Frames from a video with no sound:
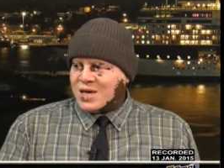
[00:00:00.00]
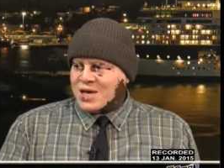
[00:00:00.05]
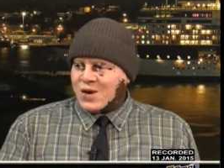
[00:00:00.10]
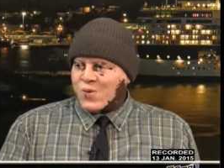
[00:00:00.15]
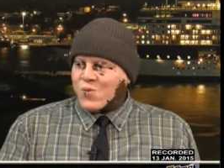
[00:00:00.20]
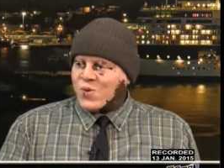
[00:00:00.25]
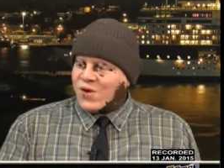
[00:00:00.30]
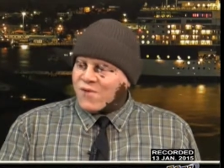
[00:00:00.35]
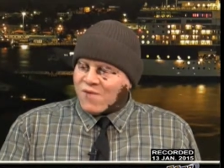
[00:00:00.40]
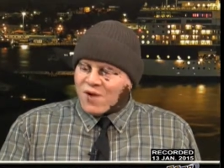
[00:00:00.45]

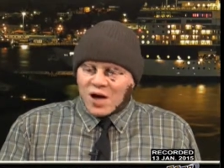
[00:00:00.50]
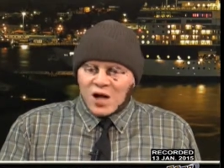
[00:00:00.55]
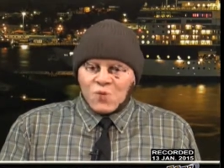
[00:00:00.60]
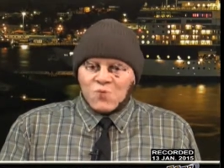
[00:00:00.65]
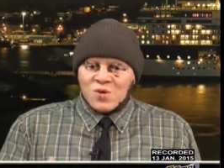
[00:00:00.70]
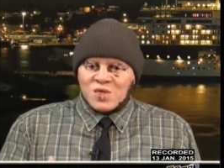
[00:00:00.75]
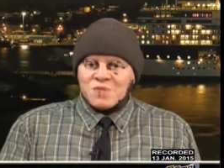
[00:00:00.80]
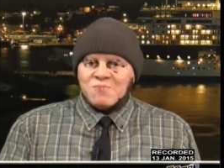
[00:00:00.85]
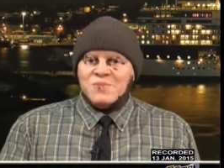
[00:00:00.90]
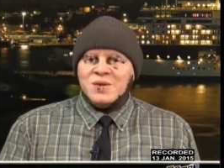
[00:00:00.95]
And we have
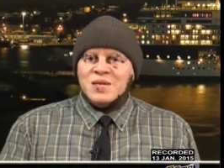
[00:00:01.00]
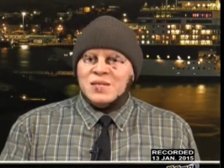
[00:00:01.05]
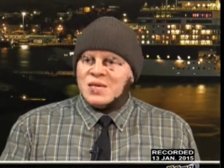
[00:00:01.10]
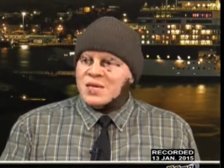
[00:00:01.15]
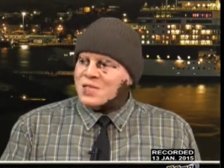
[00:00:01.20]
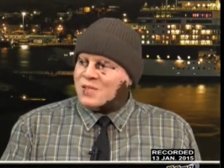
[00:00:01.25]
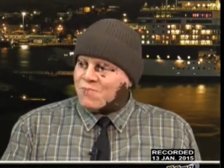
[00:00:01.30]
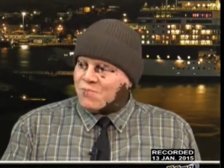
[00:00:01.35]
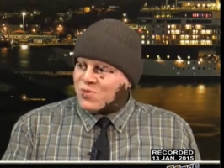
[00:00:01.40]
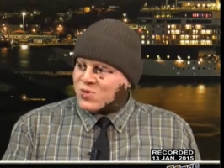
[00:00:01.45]
always been
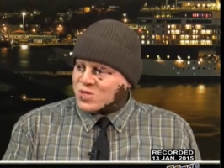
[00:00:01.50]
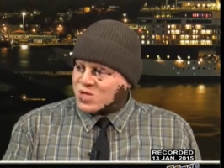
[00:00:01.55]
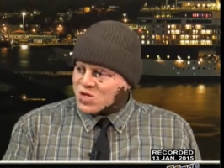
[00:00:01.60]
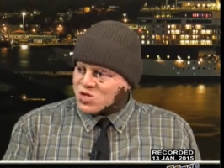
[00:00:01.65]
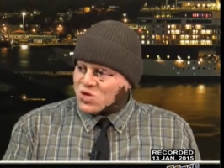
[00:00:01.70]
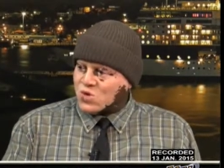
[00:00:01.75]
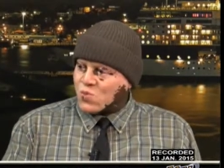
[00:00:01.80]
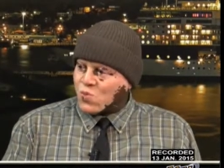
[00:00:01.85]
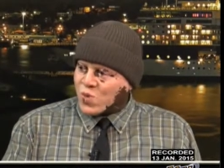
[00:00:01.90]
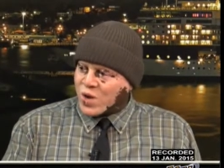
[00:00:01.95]
in the
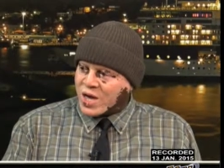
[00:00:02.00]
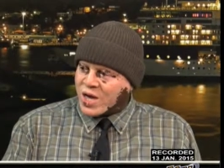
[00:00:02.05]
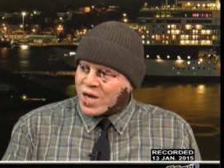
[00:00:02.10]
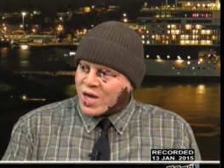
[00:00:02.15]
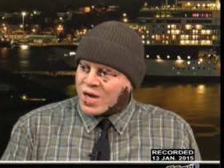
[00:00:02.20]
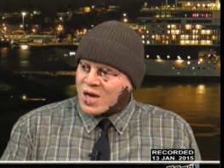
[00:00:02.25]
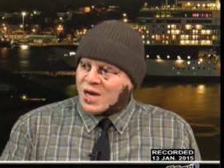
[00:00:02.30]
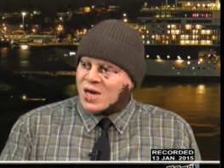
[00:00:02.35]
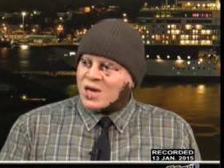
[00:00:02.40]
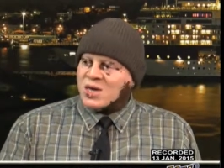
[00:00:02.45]
position
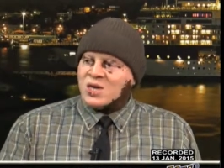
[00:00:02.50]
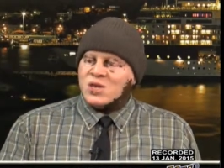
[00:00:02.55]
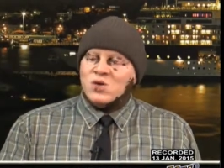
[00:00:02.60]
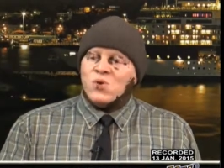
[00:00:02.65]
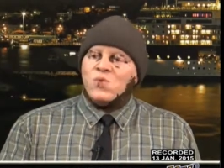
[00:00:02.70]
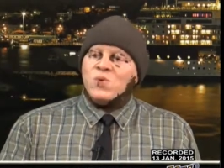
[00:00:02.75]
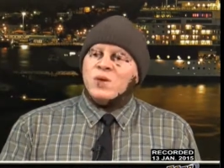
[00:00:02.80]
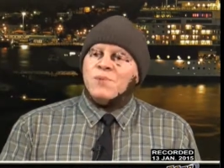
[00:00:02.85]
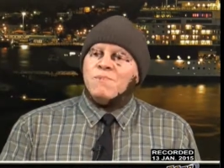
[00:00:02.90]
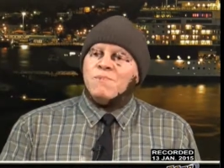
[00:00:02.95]
where, you
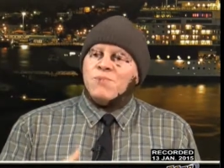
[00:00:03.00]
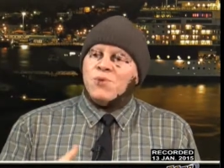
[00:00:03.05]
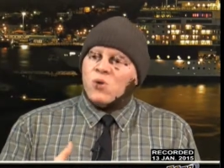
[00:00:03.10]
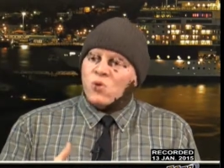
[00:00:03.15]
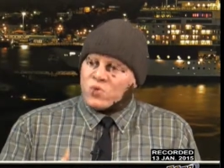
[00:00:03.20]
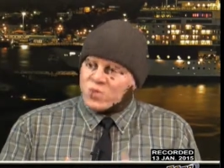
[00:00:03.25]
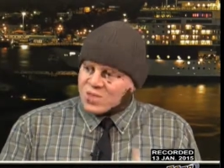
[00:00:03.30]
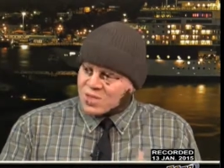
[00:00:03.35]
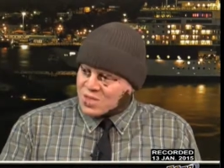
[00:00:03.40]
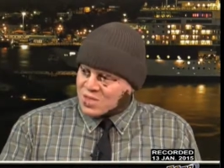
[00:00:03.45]
know, we
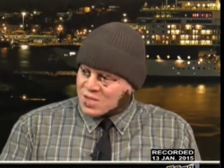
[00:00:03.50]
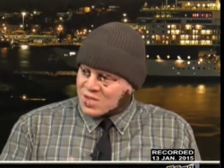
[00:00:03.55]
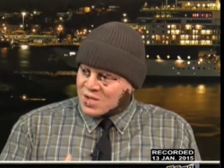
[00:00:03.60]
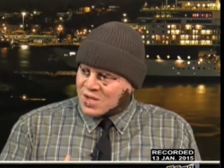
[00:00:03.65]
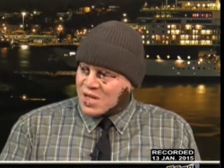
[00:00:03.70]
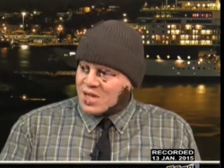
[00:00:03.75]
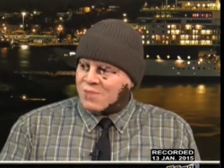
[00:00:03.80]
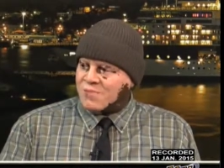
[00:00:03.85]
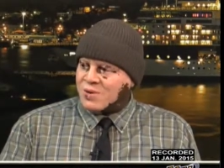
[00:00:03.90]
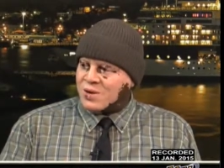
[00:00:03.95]
import
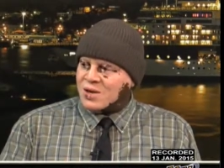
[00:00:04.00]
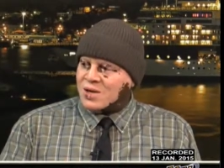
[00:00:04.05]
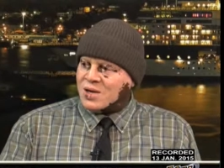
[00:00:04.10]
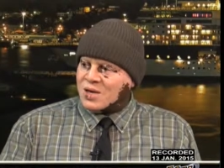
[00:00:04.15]
labor